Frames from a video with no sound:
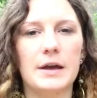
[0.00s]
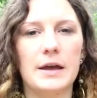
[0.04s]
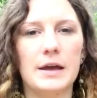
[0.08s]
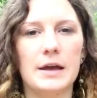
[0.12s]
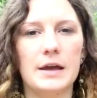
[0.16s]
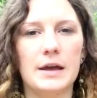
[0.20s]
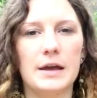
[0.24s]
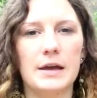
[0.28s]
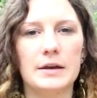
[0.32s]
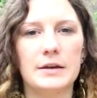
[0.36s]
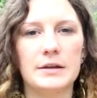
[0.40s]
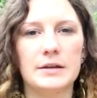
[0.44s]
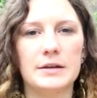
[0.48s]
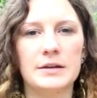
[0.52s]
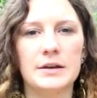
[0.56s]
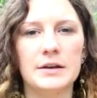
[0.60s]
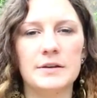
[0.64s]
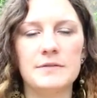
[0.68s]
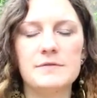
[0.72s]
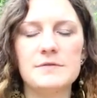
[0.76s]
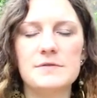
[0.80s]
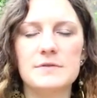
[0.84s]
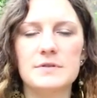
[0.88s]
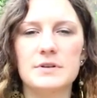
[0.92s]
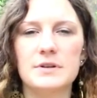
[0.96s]
and
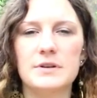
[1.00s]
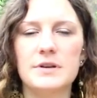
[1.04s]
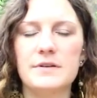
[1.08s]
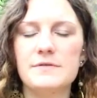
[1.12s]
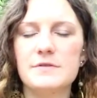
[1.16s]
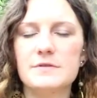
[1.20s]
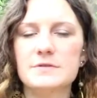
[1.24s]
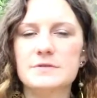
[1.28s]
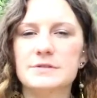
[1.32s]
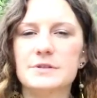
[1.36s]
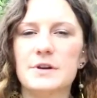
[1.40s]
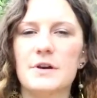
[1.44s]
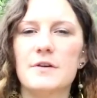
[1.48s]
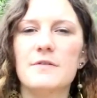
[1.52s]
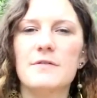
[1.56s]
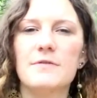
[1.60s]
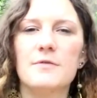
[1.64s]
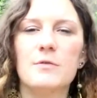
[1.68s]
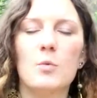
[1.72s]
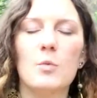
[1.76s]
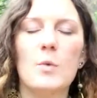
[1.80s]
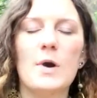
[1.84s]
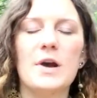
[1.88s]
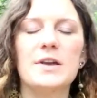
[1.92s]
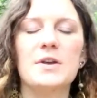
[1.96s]
give
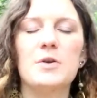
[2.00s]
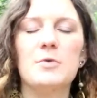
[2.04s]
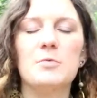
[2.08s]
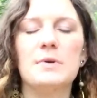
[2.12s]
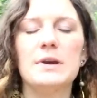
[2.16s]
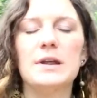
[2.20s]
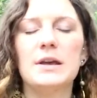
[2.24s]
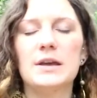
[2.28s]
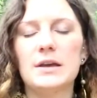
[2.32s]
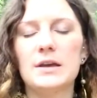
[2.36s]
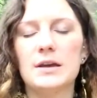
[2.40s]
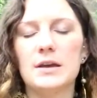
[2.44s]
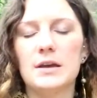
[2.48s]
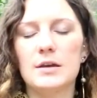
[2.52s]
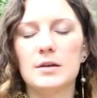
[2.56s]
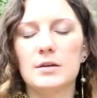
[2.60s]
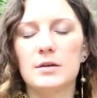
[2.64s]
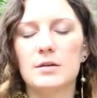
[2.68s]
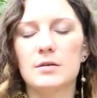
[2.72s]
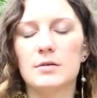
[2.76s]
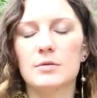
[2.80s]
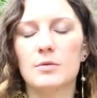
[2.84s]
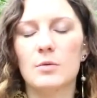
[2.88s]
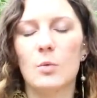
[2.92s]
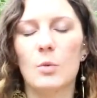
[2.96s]
yourself what you
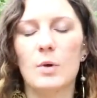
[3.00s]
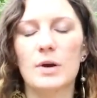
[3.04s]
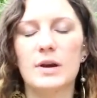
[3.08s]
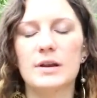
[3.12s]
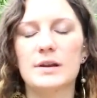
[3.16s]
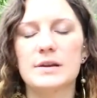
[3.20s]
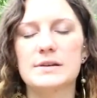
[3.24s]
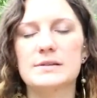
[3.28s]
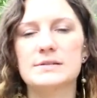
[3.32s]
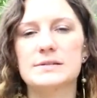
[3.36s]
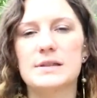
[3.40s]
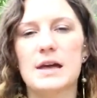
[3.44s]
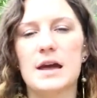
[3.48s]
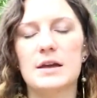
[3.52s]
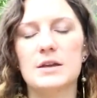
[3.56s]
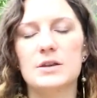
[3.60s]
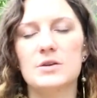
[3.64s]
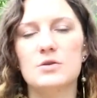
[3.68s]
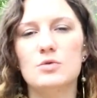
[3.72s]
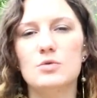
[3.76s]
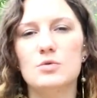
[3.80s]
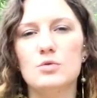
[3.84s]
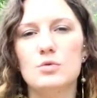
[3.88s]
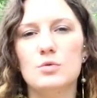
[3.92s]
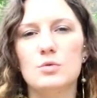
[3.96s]
need, what it is that
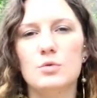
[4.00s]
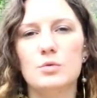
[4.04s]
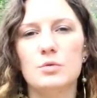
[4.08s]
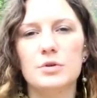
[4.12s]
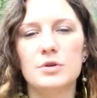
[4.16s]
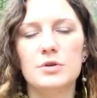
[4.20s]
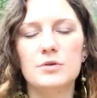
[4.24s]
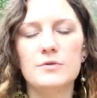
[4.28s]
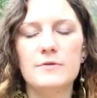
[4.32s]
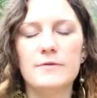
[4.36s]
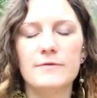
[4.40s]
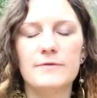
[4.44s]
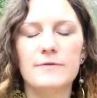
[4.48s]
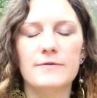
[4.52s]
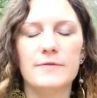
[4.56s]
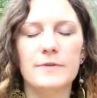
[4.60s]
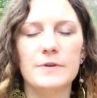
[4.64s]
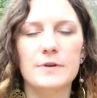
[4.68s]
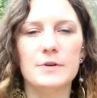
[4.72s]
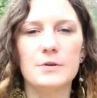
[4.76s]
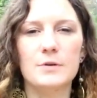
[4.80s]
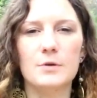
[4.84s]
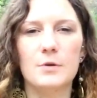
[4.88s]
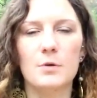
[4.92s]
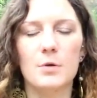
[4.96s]
you
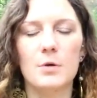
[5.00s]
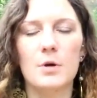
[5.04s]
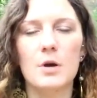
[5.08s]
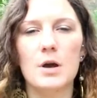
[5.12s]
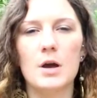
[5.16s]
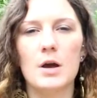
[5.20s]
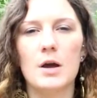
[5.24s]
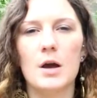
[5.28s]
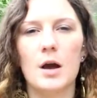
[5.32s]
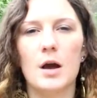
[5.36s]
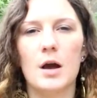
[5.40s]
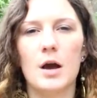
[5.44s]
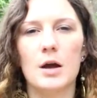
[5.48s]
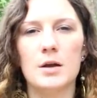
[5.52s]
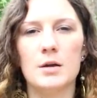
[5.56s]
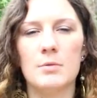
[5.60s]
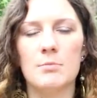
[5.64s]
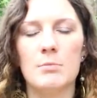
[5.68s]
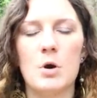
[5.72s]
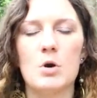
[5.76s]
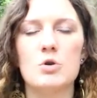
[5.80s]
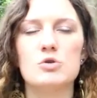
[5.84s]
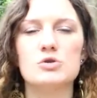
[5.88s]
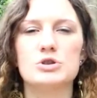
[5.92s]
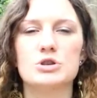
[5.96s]
feel
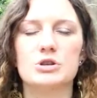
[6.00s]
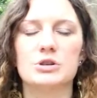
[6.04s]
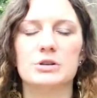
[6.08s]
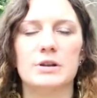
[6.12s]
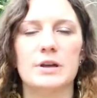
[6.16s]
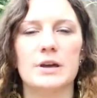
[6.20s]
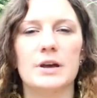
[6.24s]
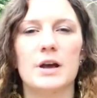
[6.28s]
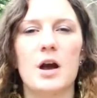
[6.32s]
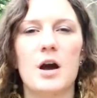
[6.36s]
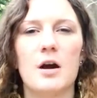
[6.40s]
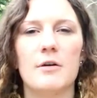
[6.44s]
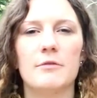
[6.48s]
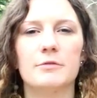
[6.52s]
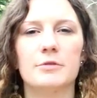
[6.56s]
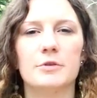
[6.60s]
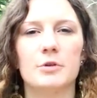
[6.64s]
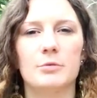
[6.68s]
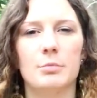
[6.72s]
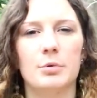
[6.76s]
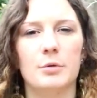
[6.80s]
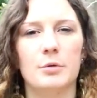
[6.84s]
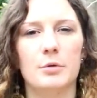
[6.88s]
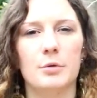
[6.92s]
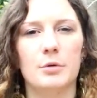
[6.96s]
emotionally
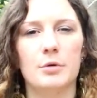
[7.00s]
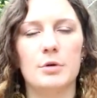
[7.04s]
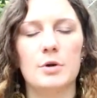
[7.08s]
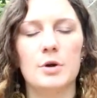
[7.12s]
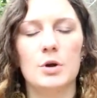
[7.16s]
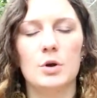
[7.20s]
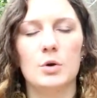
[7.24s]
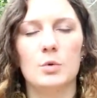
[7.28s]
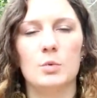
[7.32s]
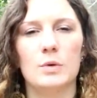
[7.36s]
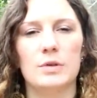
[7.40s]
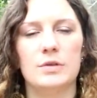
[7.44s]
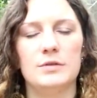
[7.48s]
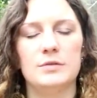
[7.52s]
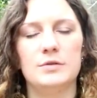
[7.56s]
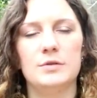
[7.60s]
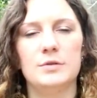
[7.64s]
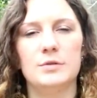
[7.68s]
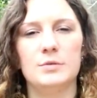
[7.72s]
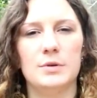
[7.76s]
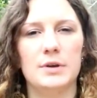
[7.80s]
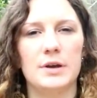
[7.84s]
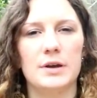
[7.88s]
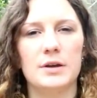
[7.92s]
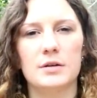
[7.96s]
comfortable with
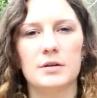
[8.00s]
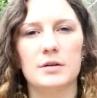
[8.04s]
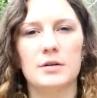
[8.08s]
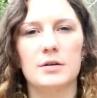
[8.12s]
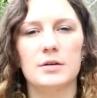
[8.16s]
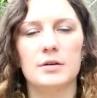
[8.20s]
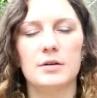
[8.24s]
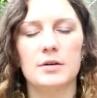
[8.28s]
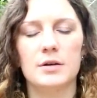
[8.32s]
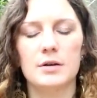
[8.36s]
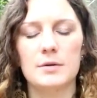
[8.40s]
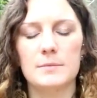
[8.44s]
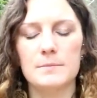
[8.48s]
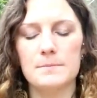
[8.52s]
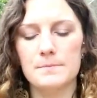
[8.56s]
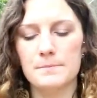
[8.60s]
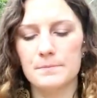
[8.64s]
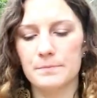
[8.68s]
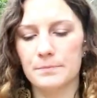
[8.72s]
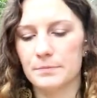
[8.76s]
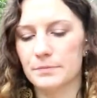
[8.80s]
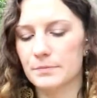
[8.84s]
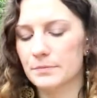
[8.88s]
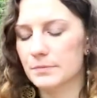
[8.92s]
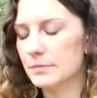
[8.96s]
doing.
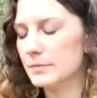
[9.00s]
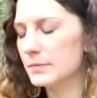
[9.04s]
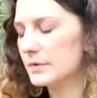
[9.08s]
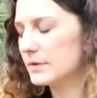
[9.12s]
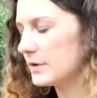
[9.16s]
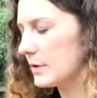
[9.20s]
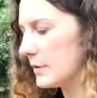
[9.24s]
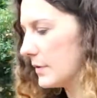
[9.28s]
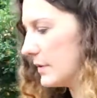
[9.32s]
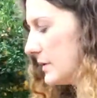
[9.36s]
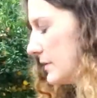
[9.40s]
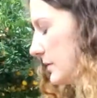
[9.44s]
So let